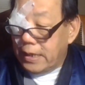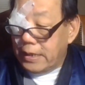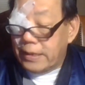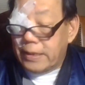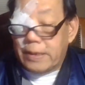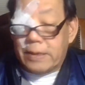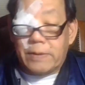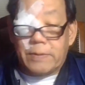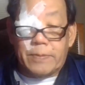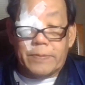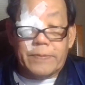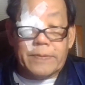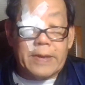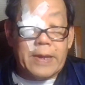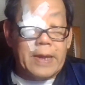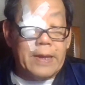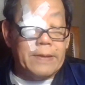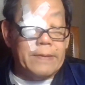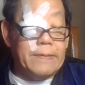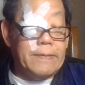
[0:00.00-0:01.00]
And the host
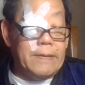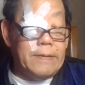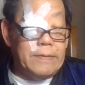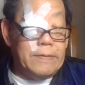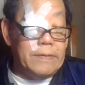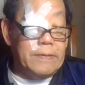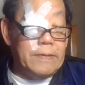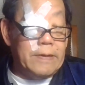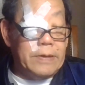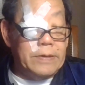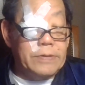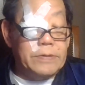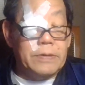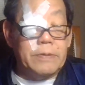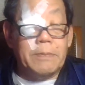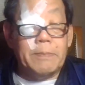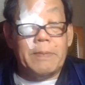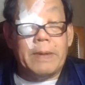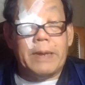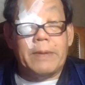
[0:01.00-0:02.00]
cat says I
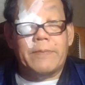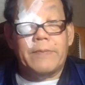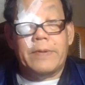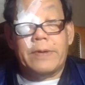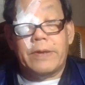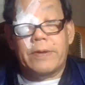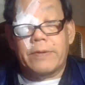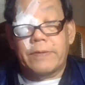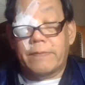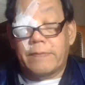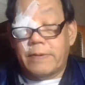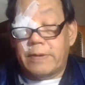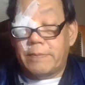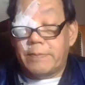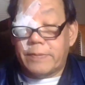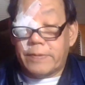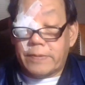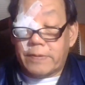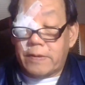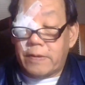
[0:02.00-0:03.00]
shouldn't make videos when
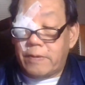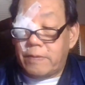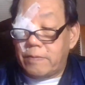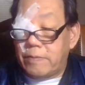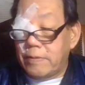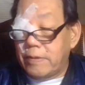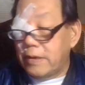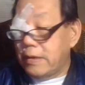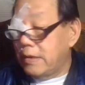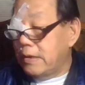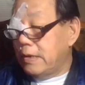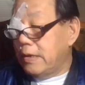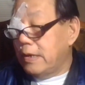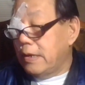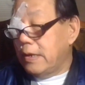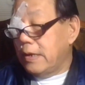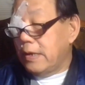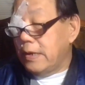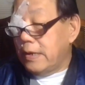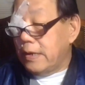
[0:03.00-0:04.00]
I'm stoned.
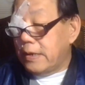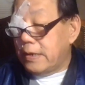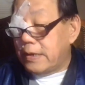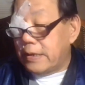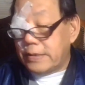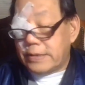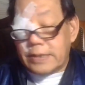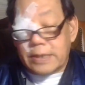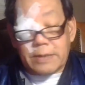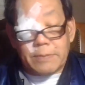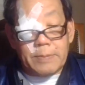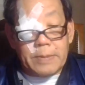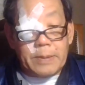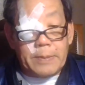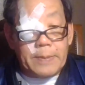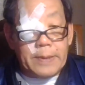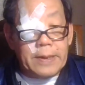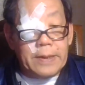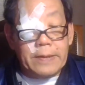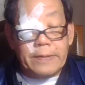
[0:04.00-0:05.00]
And I checked my
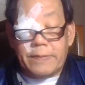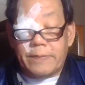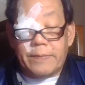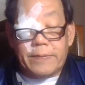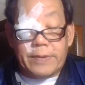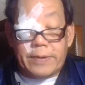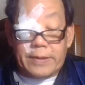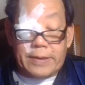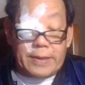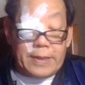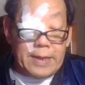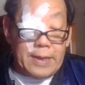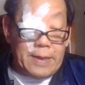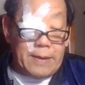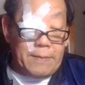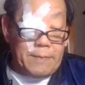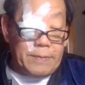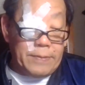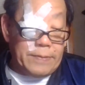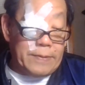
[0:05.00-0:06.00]
meds, it weren't
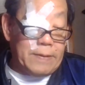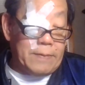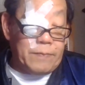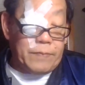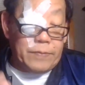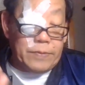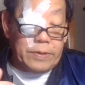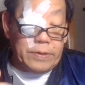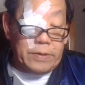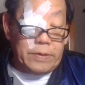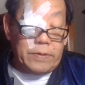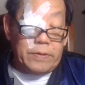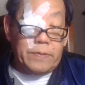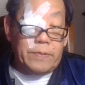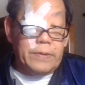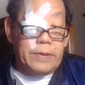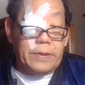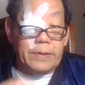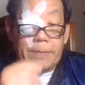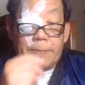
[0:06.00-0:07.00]
them, except for the
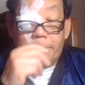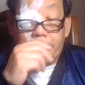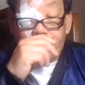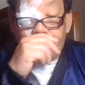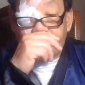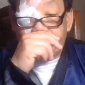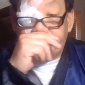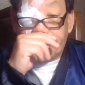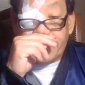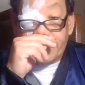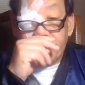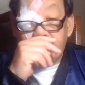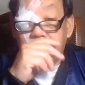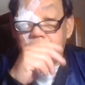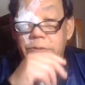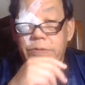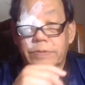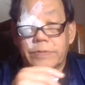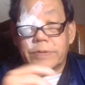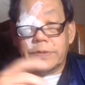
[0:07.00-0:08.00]
new one,
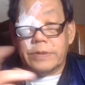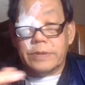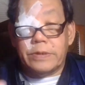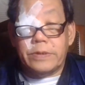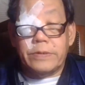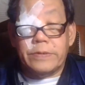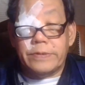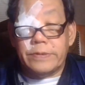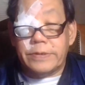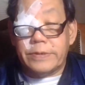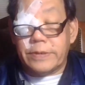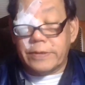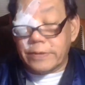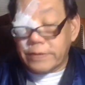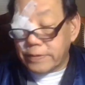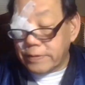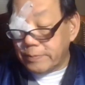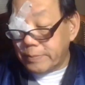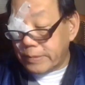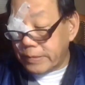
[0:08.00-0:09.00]
which was a new
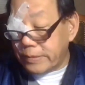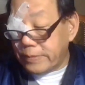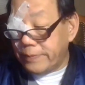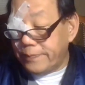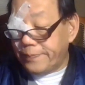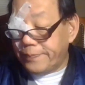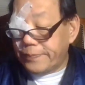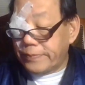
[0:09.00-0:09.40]
injectable.